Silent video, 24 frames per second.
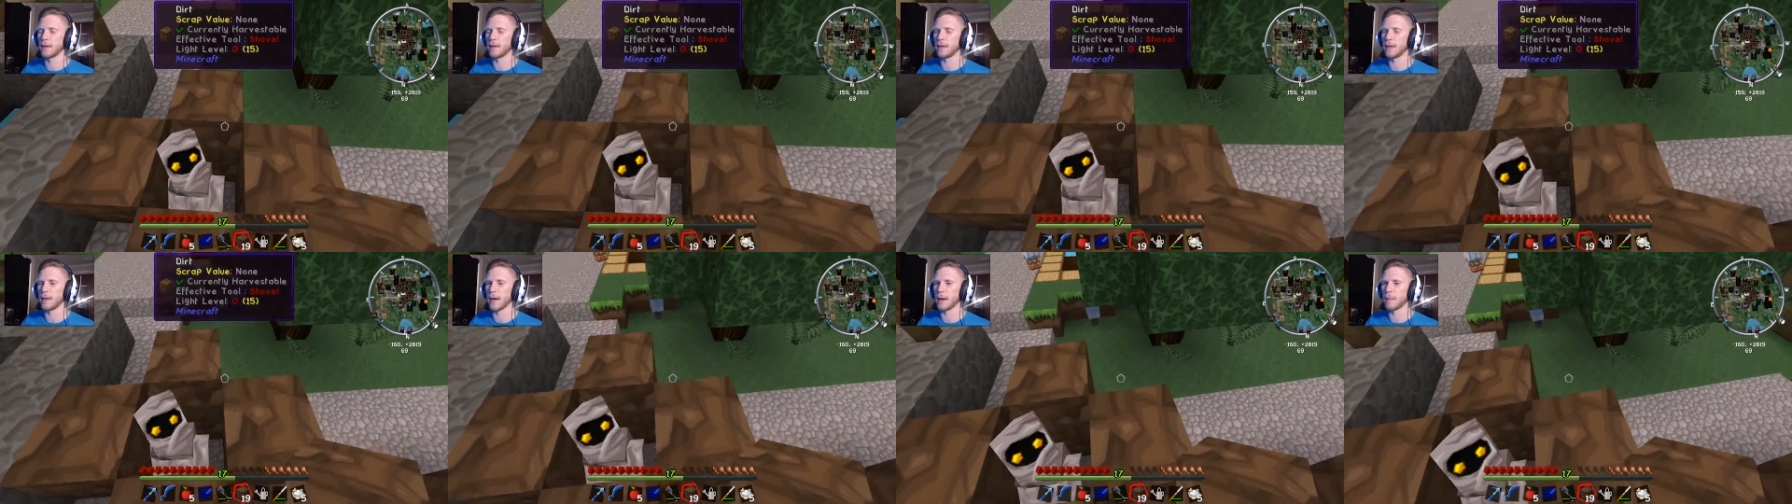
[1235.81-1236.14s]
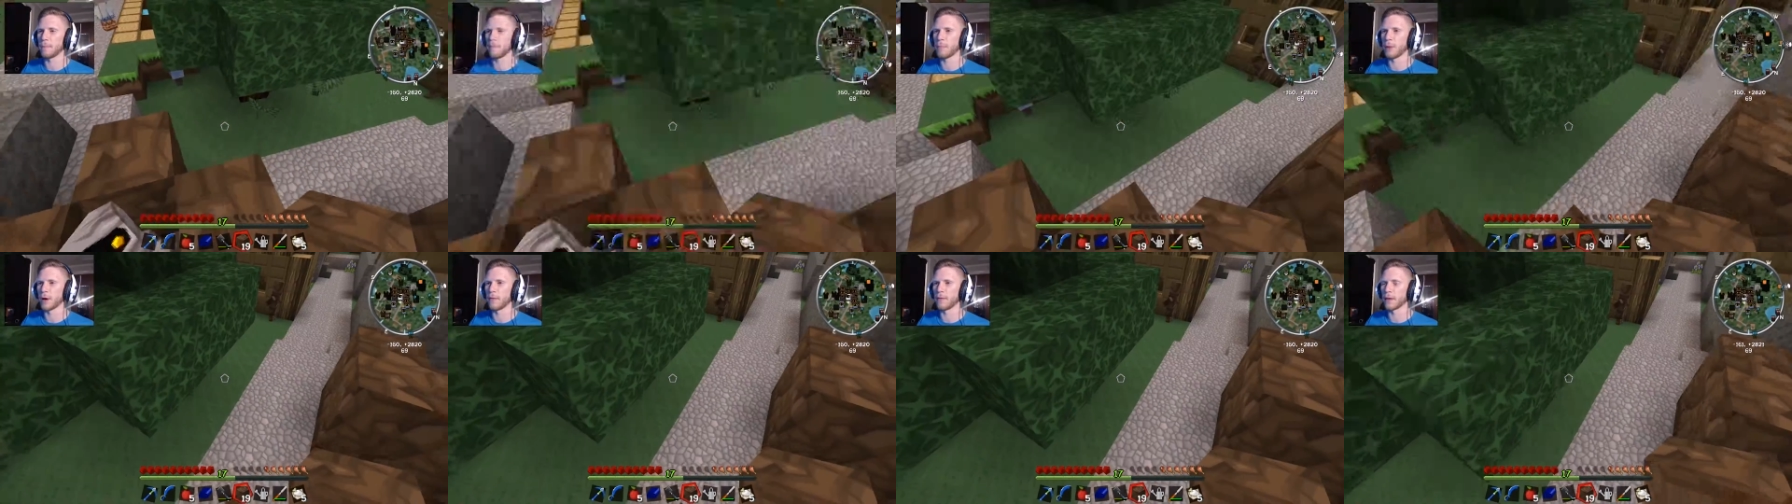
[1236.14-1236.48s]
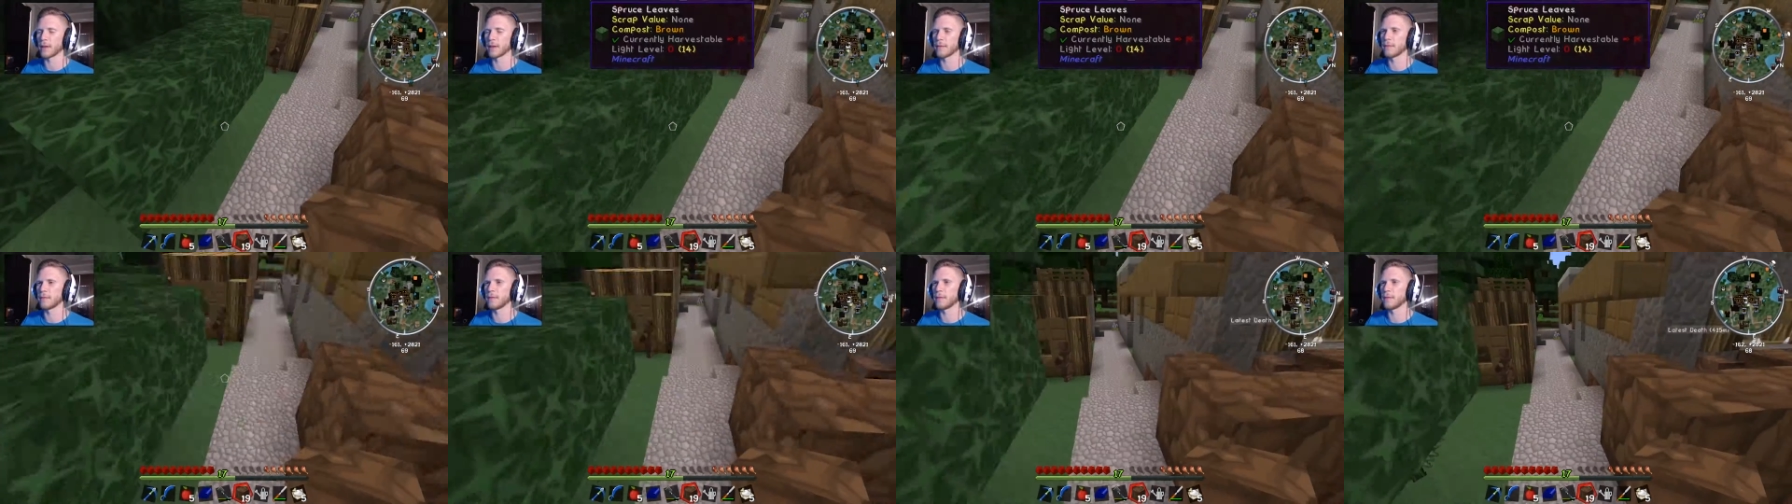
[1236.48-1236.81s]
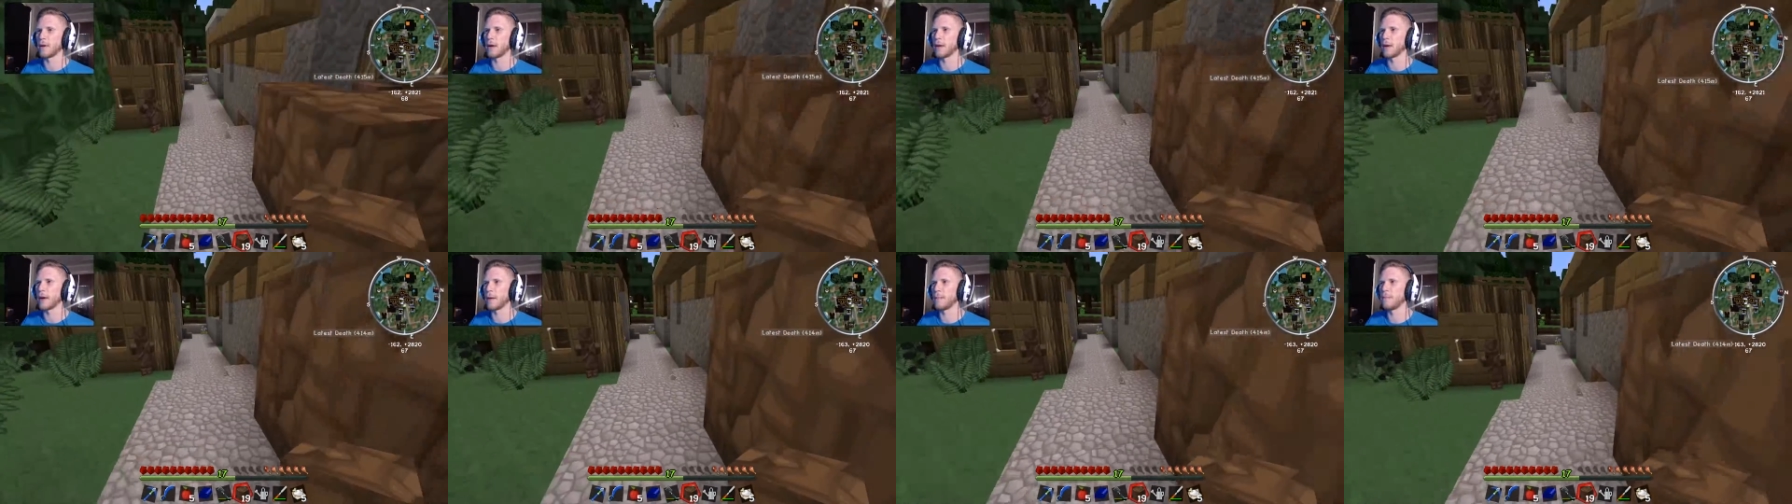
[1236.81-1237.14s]
Yep, perfect.
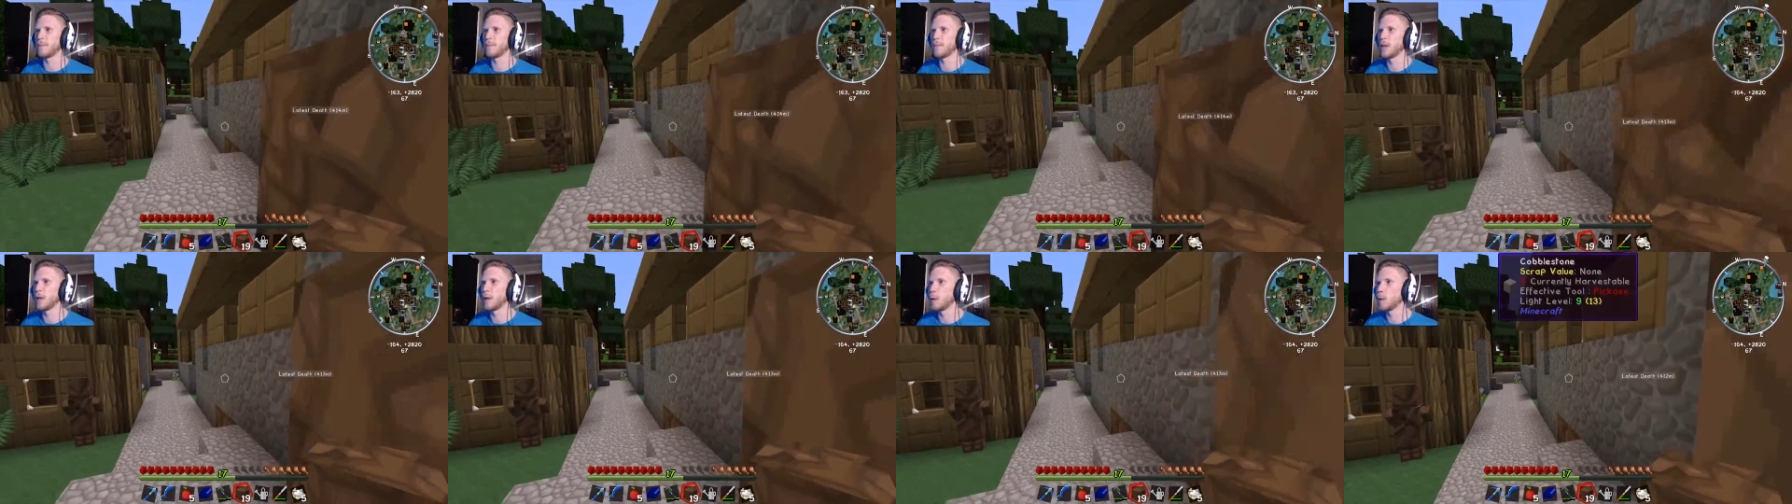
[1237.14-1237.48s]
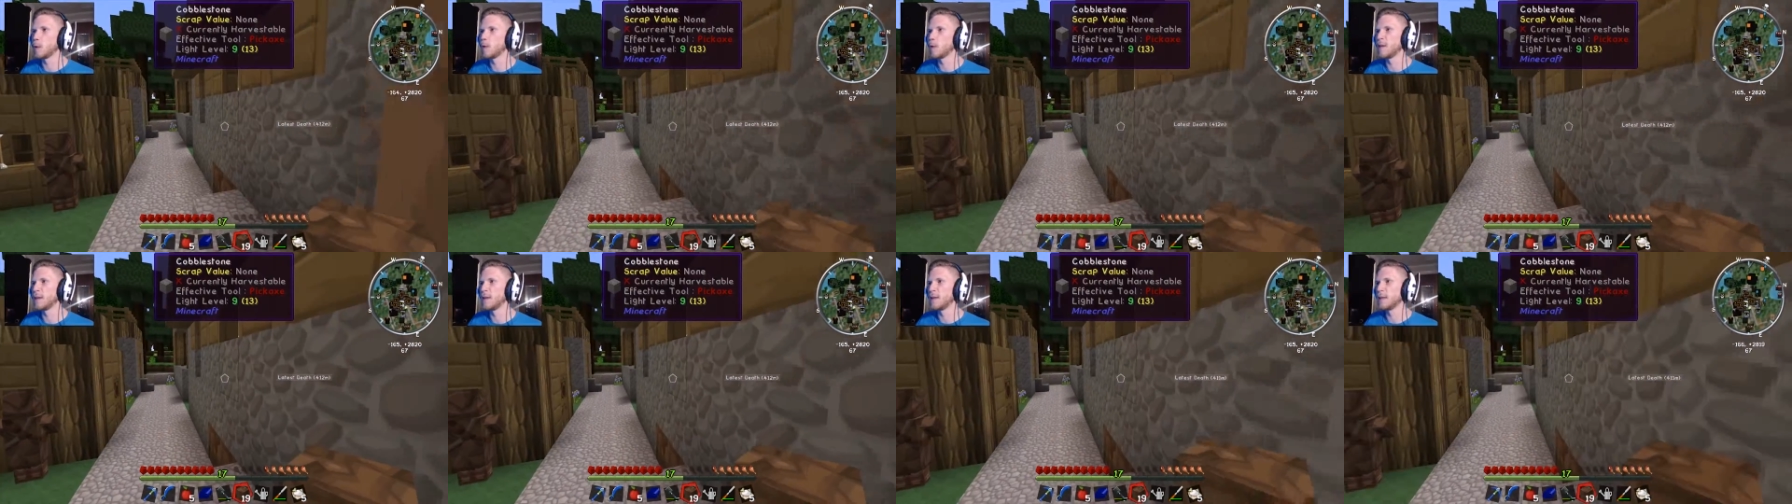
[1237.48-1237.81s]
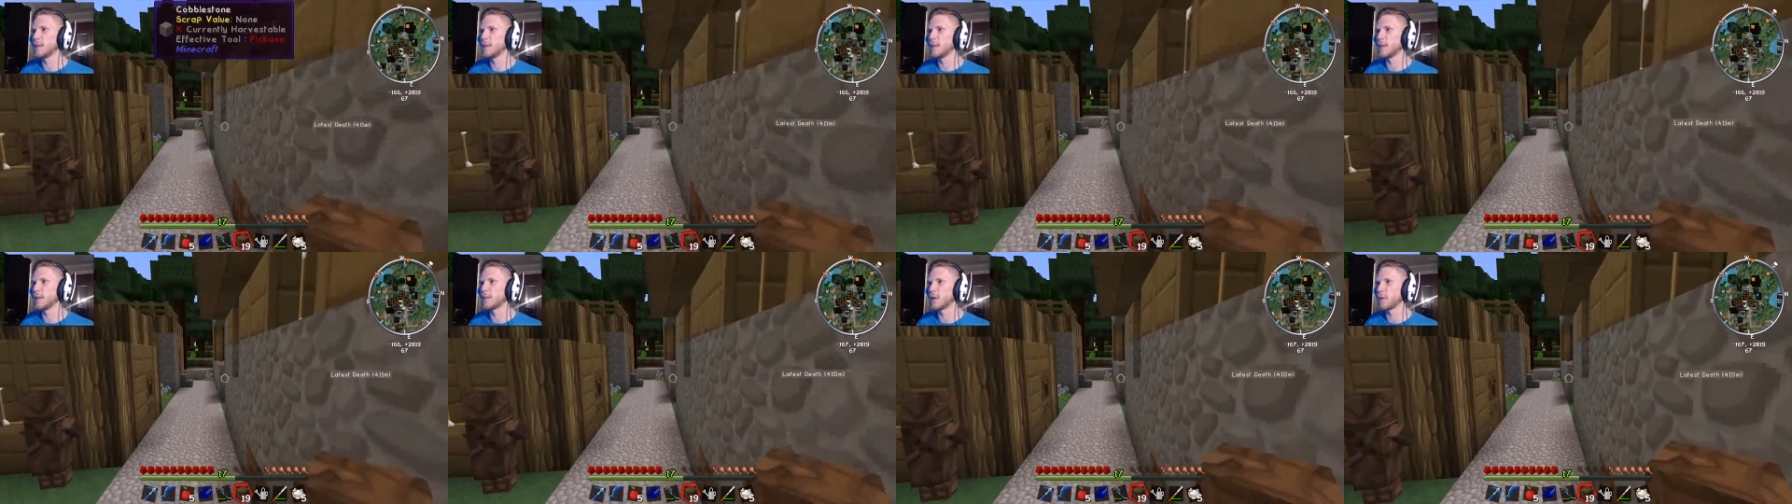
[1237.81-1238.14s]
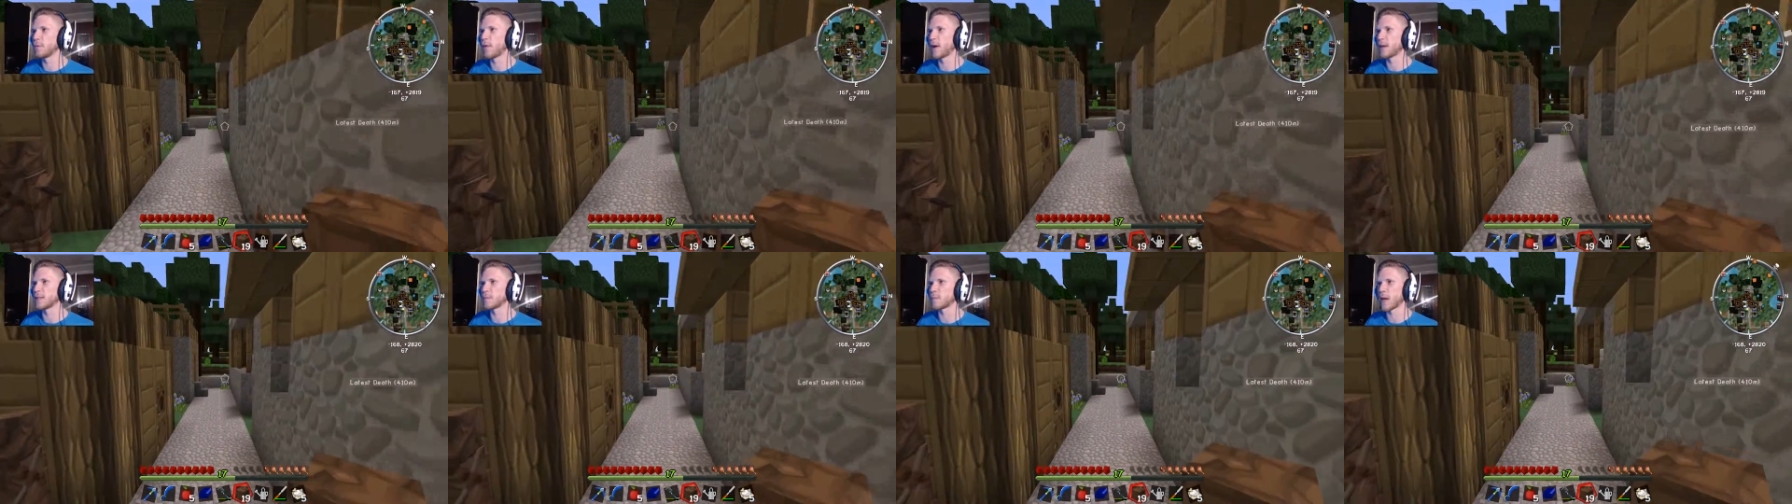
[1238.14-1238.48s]
Okay, let's go
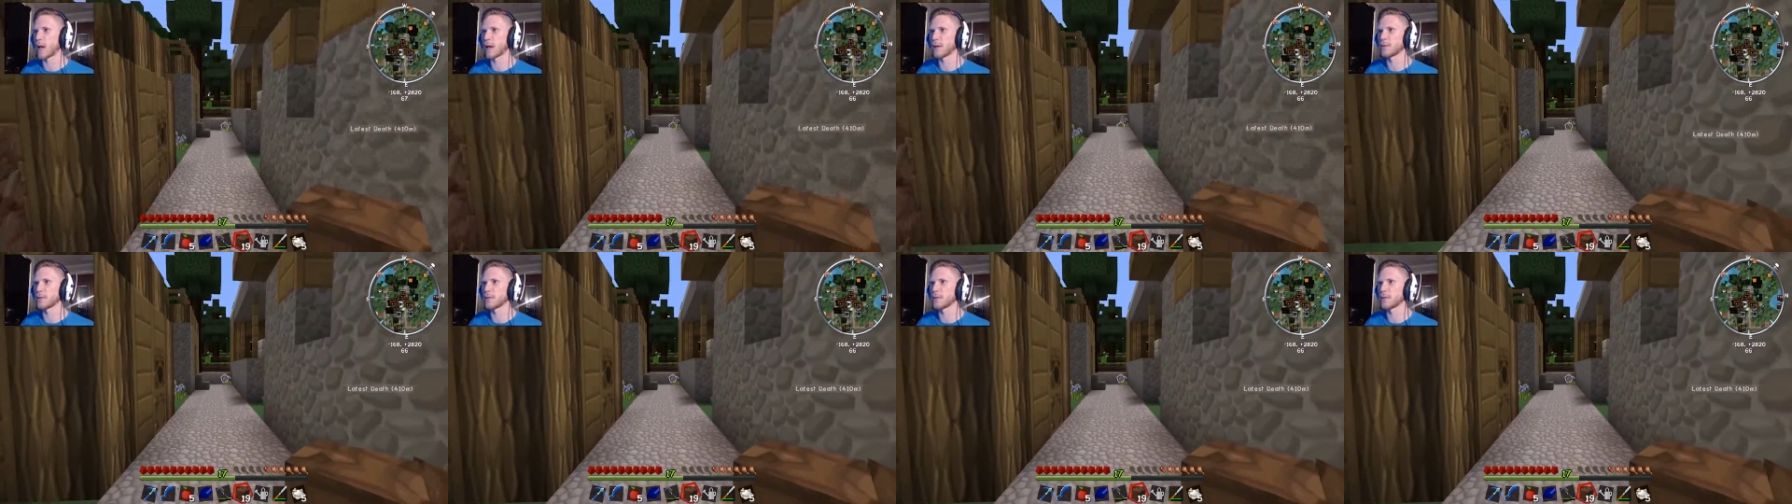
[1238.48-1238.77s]
find some cows.